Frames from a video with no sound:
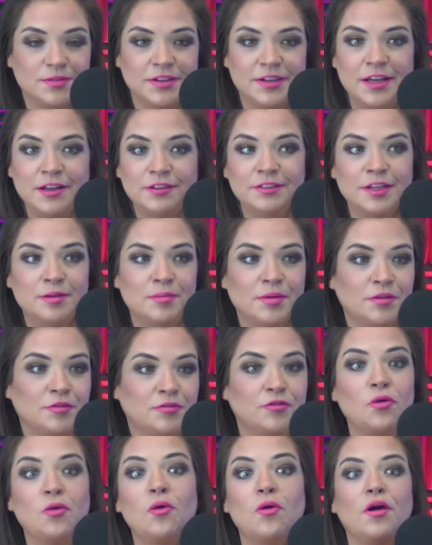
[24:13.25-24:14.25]
We're now number
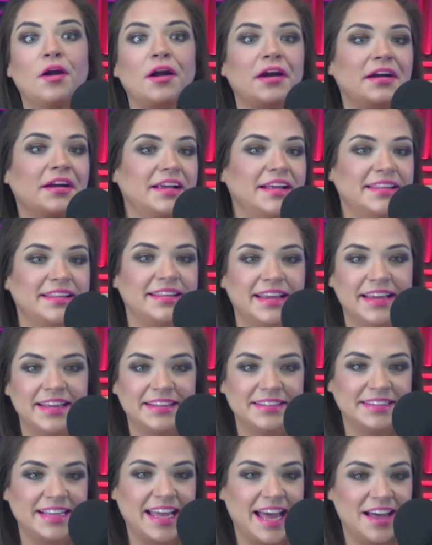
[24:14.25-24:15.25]
4
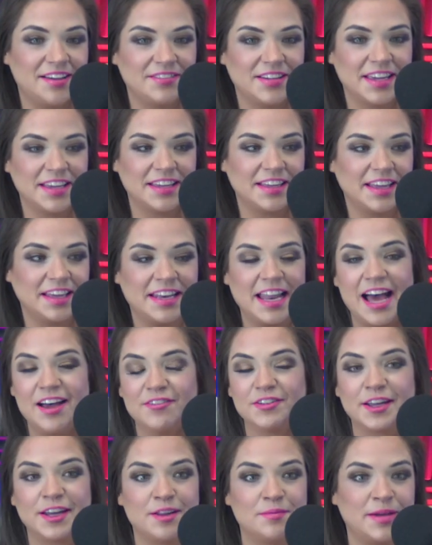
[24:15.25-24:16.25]
in having an
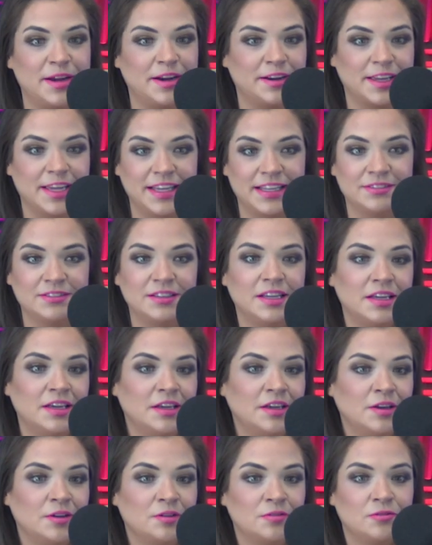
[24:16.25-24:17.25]
African American
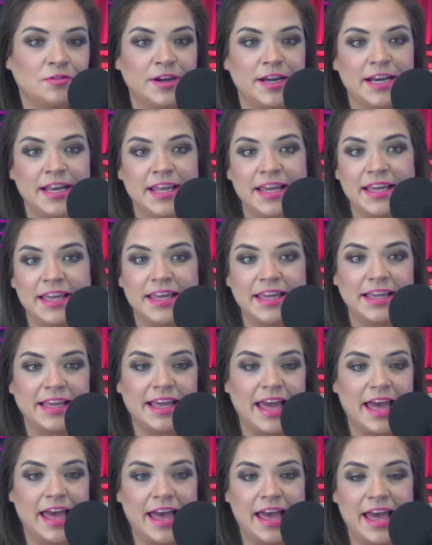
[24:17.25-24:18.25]
reading
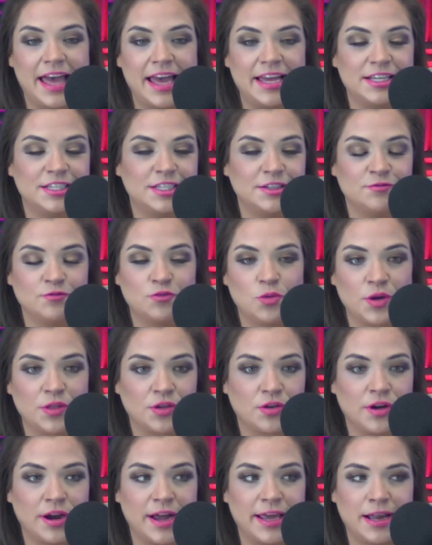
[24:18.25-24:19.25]
age in
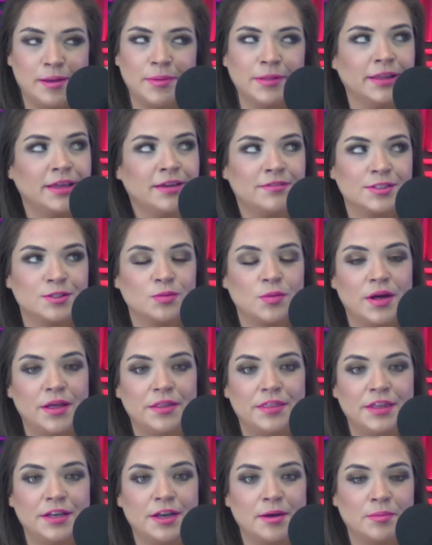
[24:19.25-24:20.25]
4th grade, I believe is
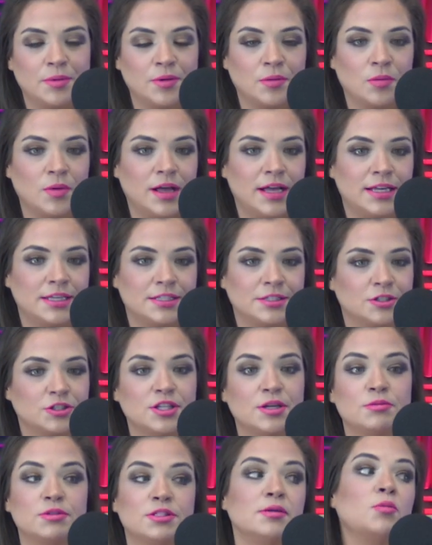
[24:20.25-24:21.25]
what the number was, or
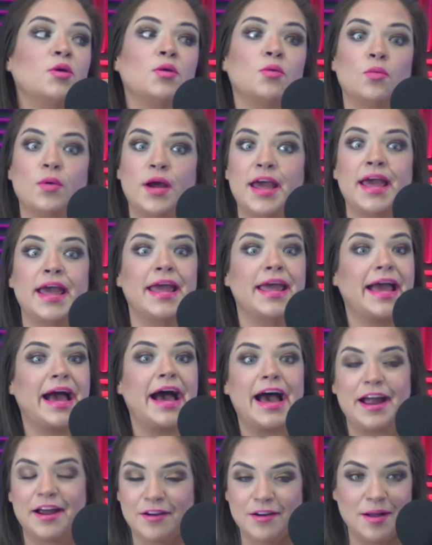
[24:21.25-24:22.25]
so it was somewhere way
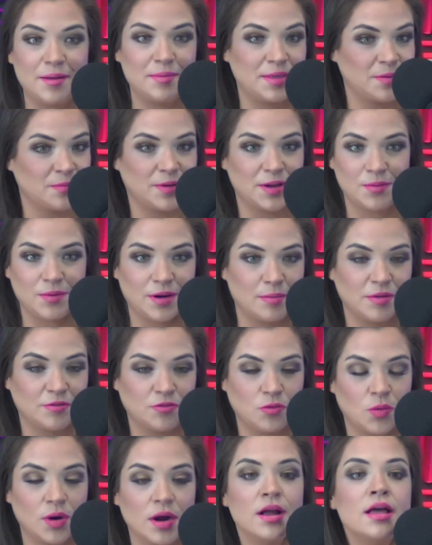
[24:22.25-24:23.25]
higher up than we were
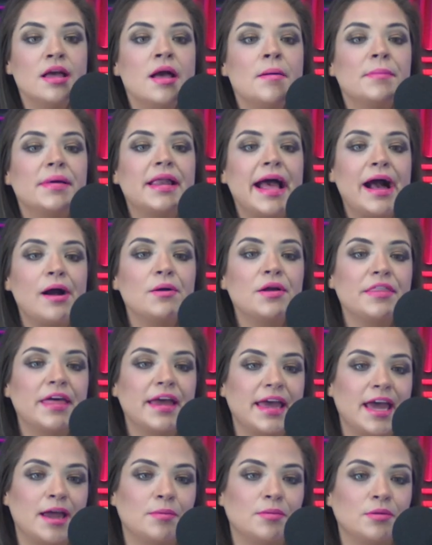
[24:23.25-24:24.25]
before. But how are
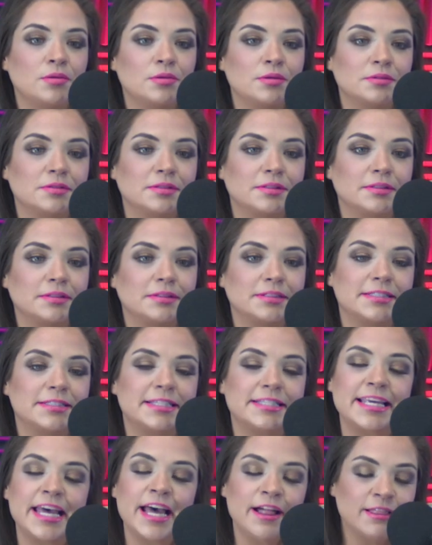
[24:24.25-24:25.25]
they able
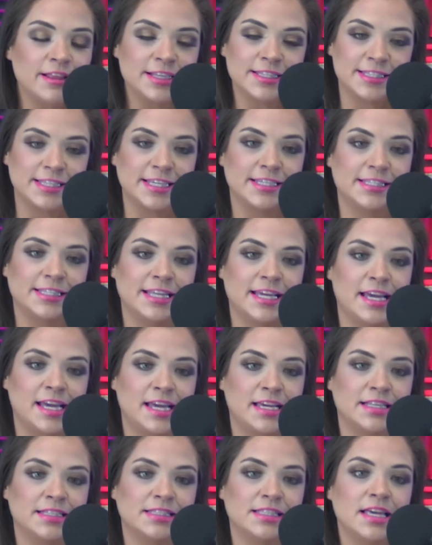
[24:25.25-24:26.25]
to tell us these
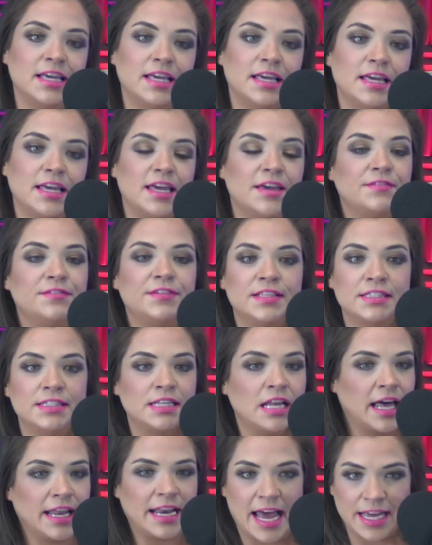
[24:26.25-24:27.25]
things if
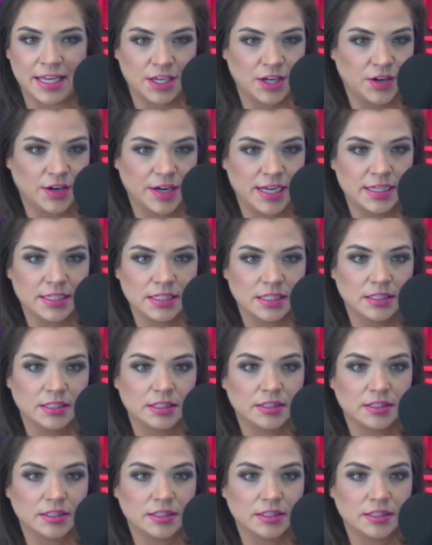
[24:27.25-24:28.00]
it's not accurate?